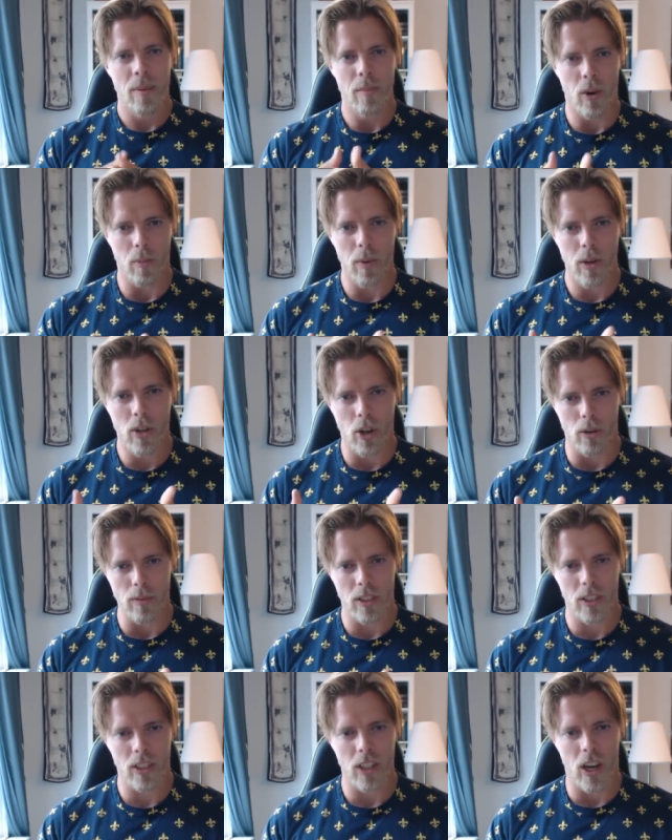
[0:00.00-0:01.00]
mob
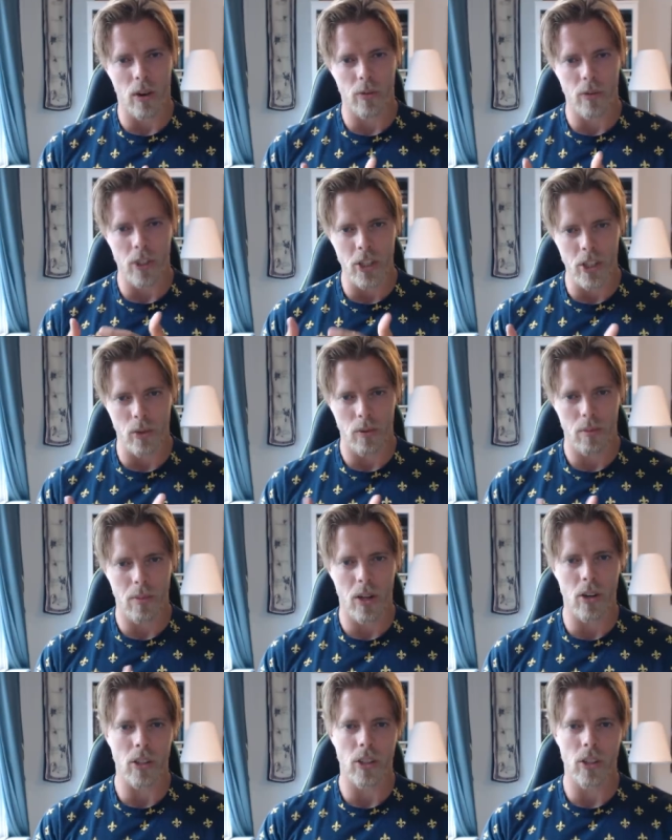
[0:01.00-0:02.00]
comes after you
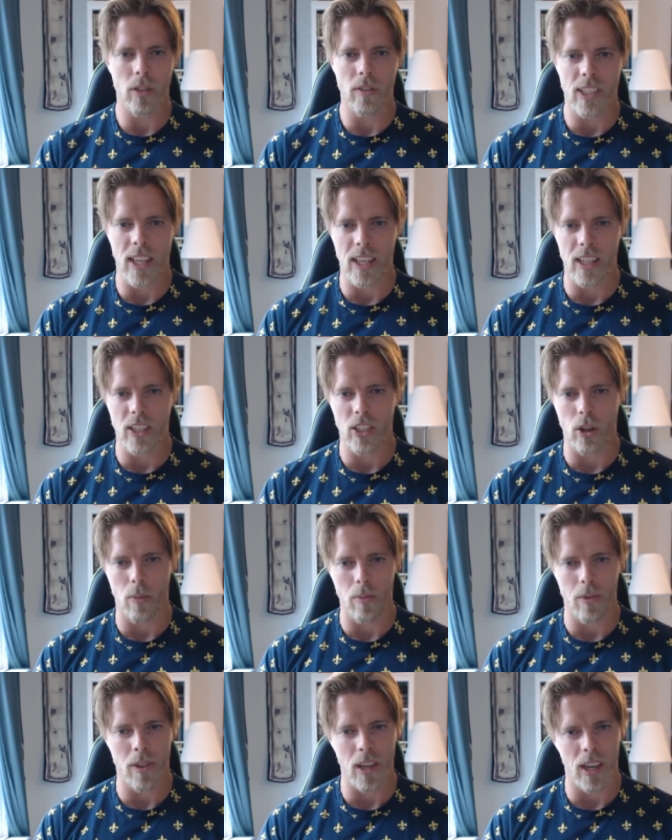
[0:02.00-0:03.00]
because you've said
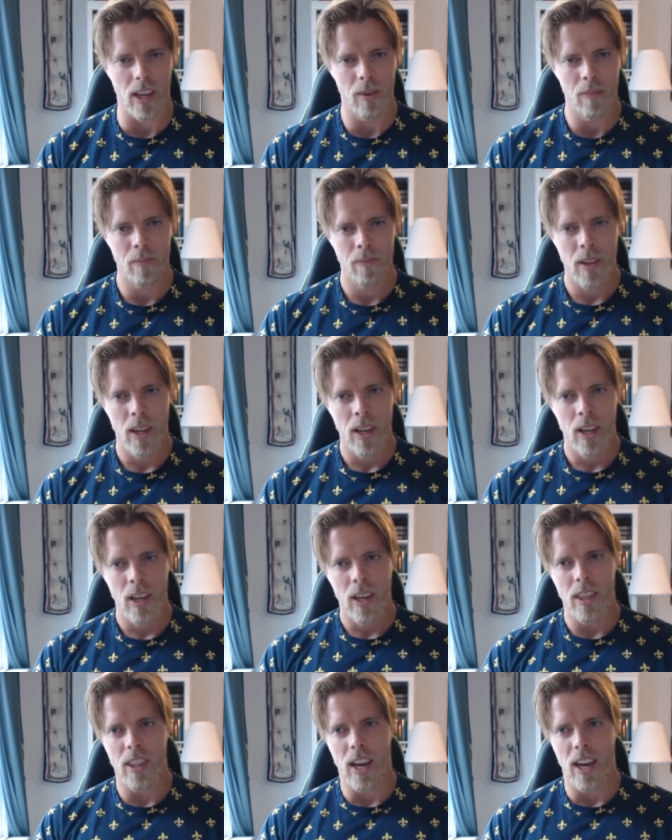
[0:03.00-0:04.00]
something
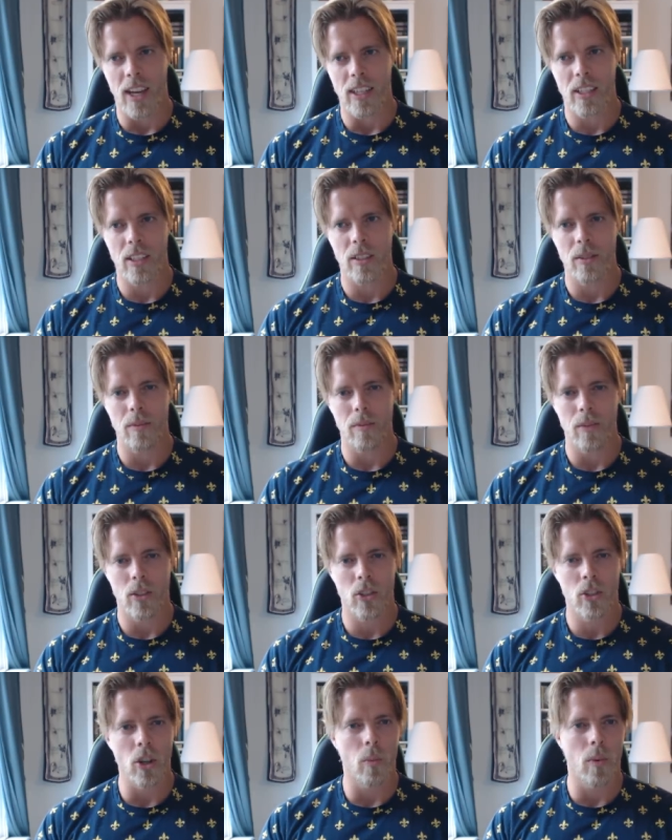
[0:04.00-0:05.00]
that
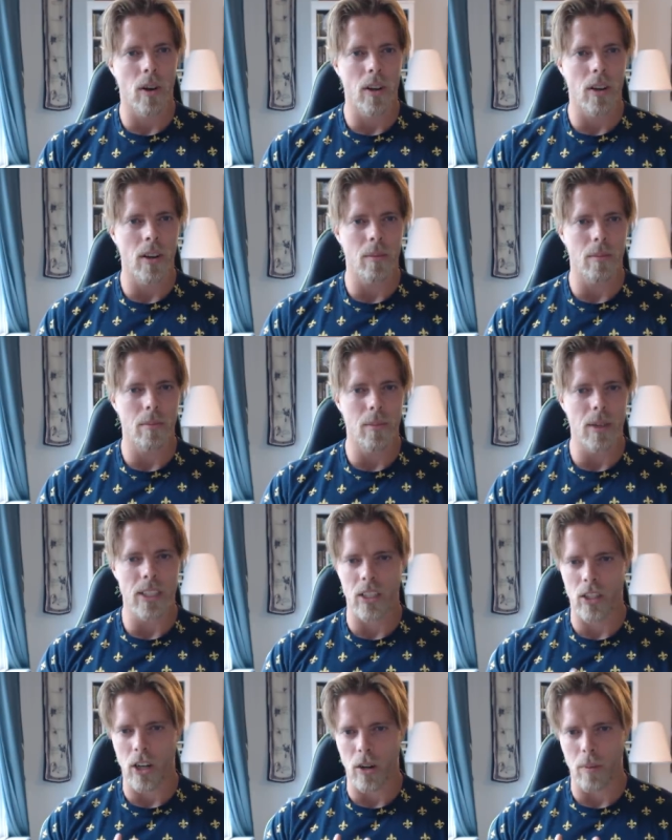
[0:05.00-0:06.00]
someone
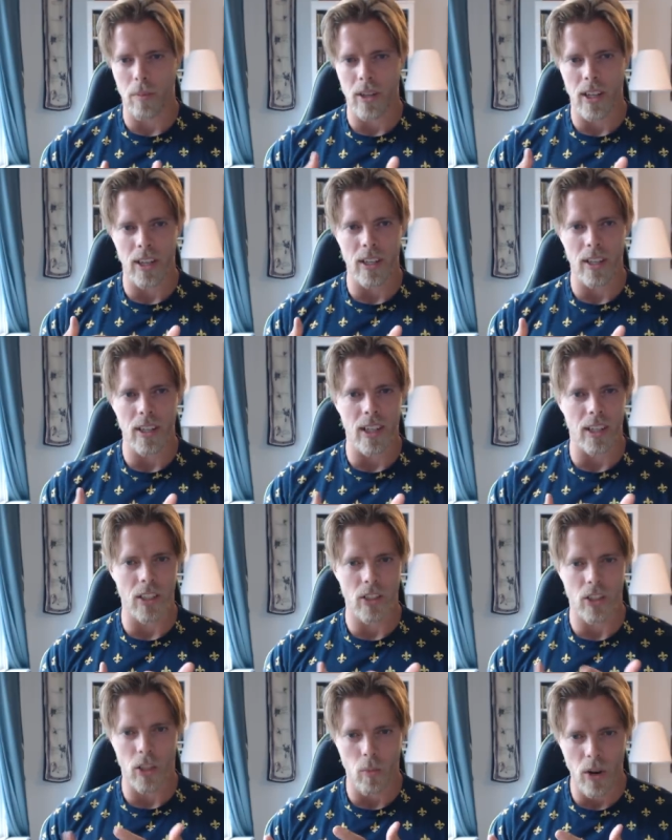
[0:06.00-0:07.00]
misinterpreted
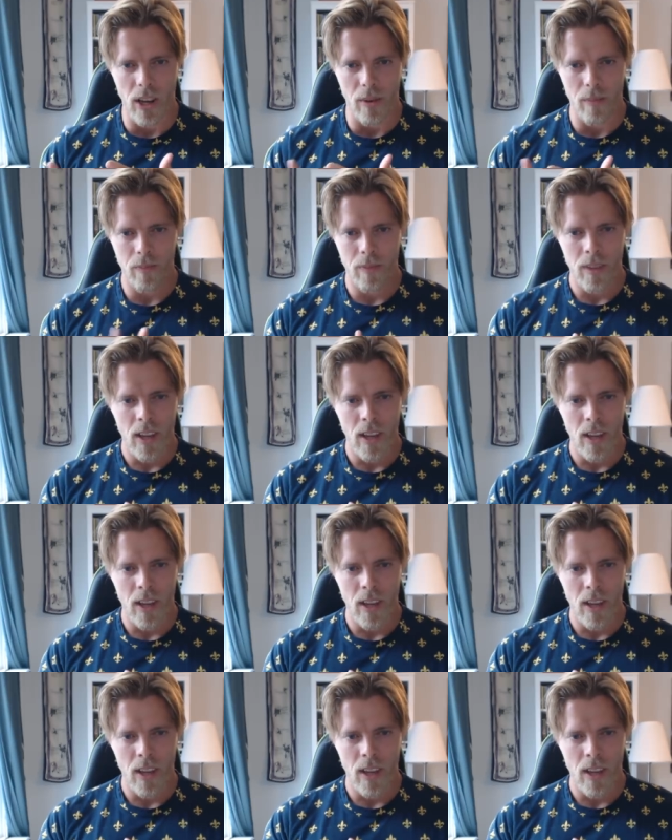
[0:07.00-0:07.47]
in some way?